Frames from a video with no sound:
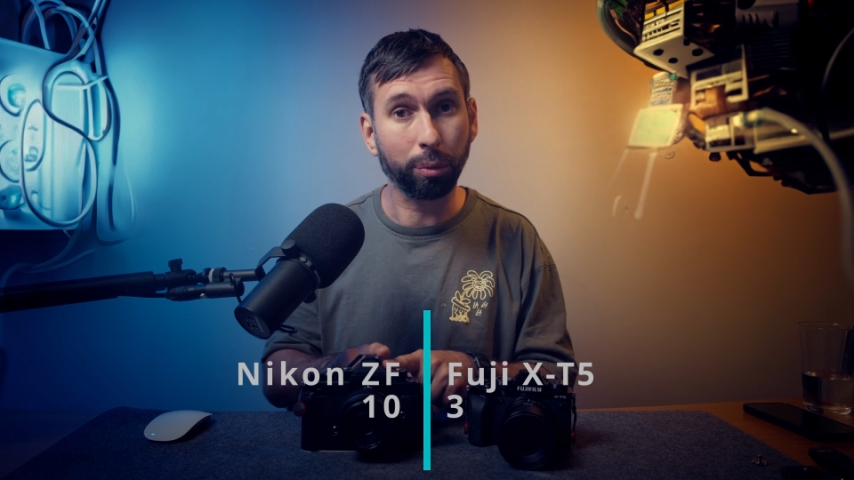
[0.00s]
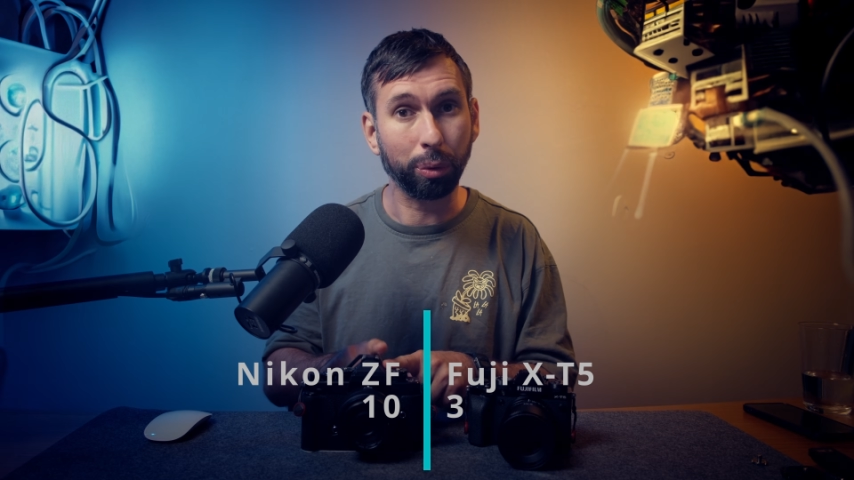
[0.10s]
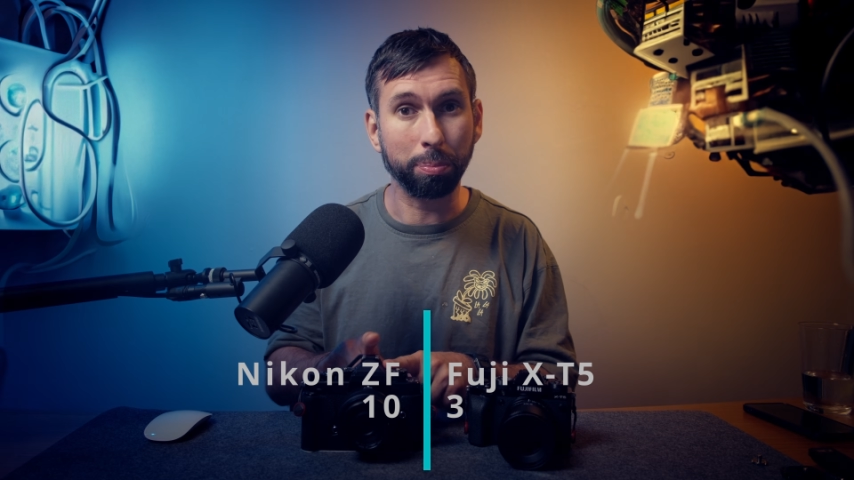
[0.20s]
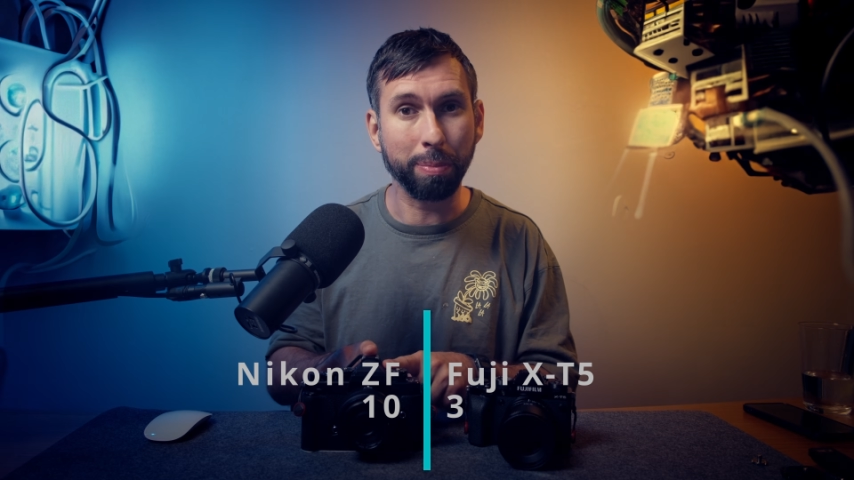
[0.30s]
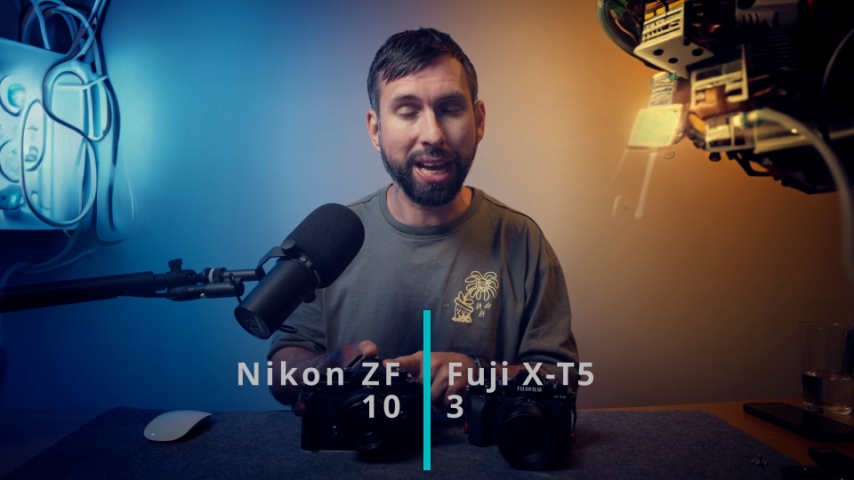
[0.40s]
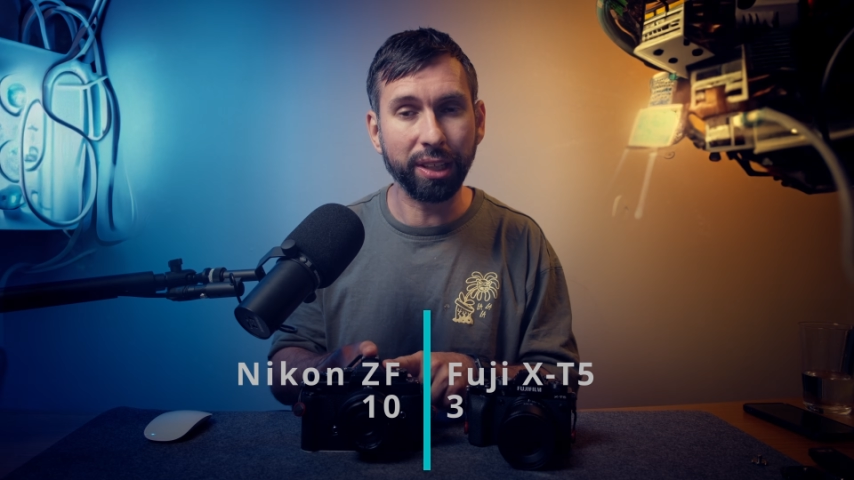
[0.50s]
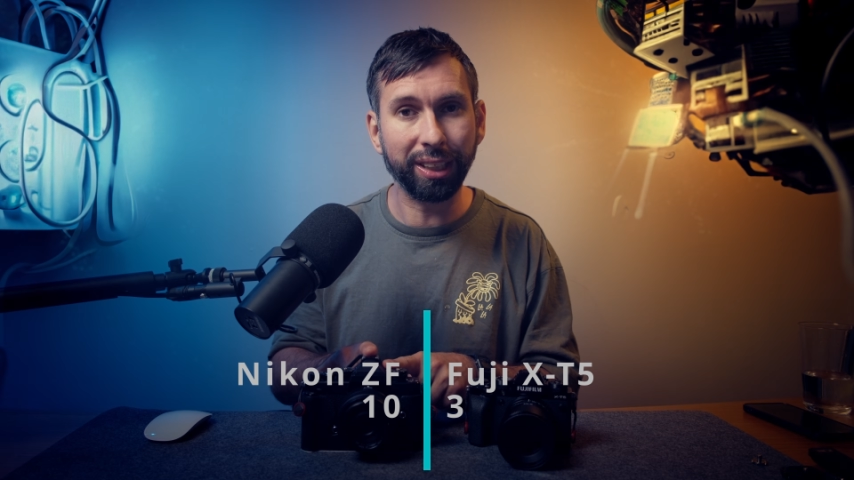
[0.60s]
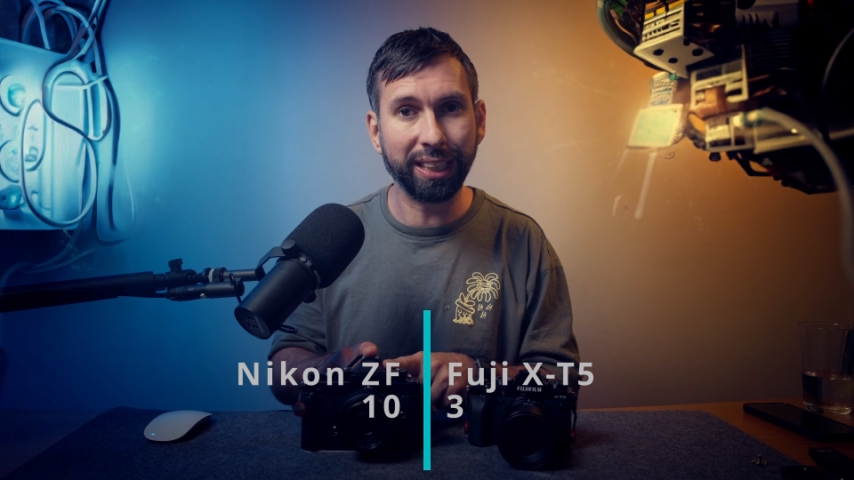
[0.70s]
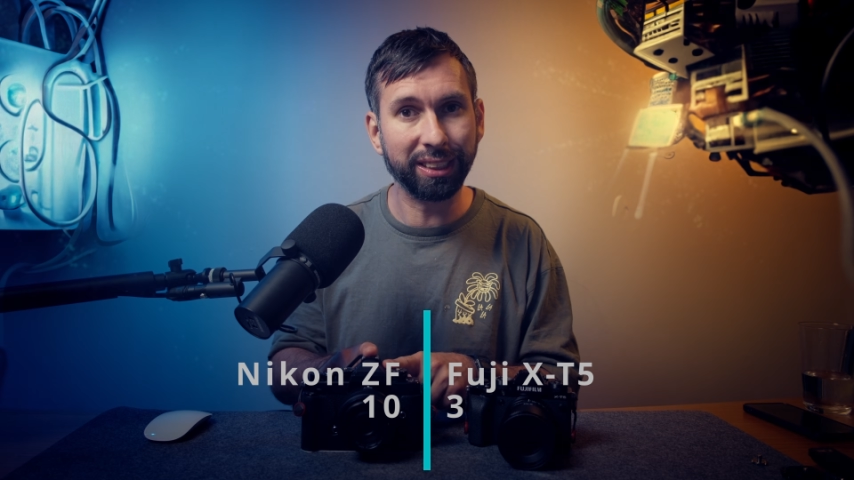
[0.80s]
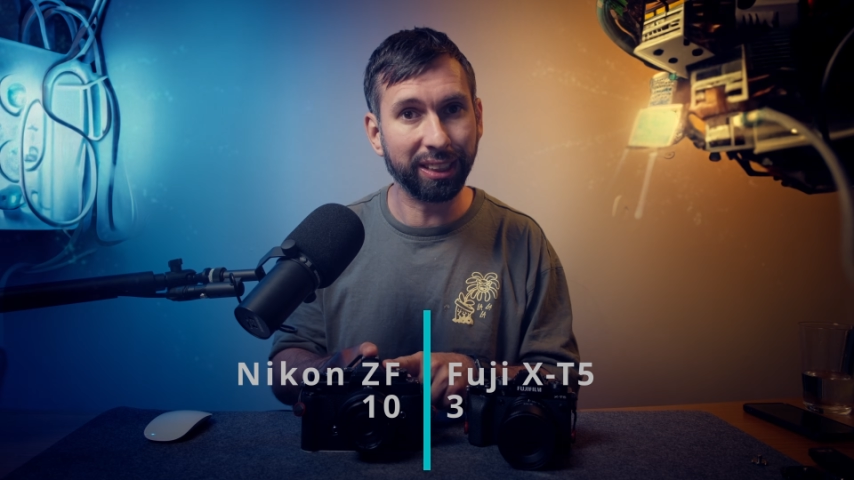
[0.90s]
with manual
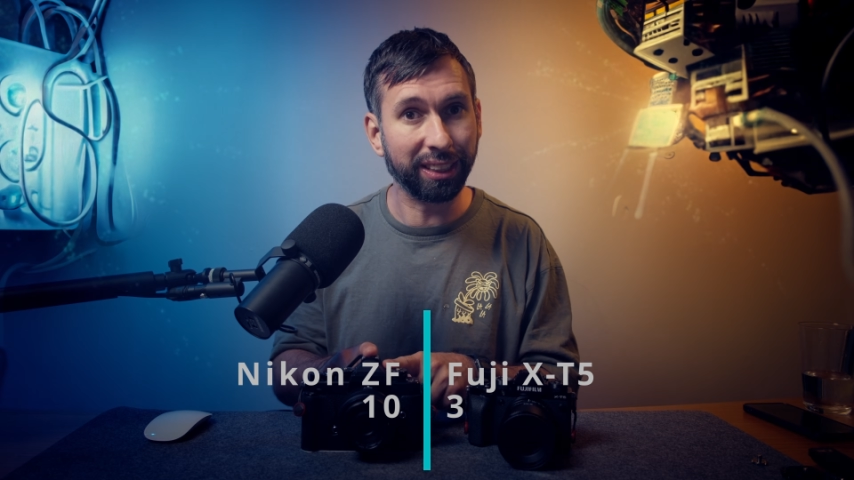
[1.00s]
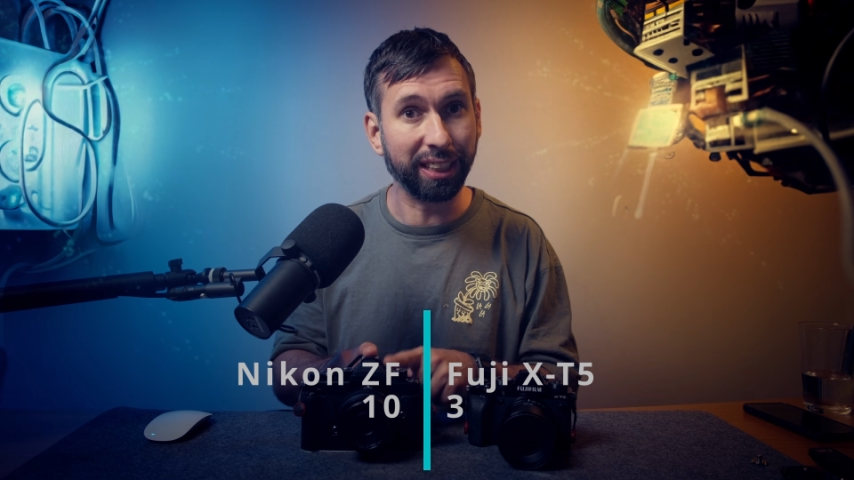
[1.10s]
lenses,